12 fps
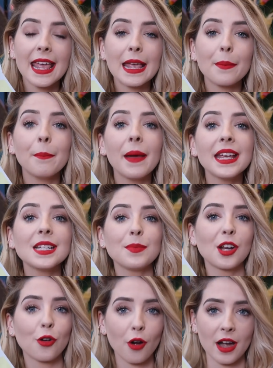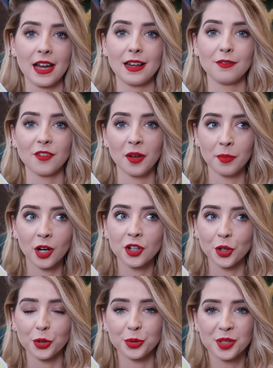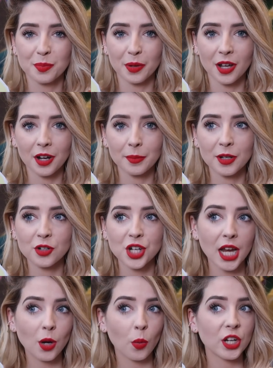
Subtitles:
it made me crave a McDonald's banana milkshake,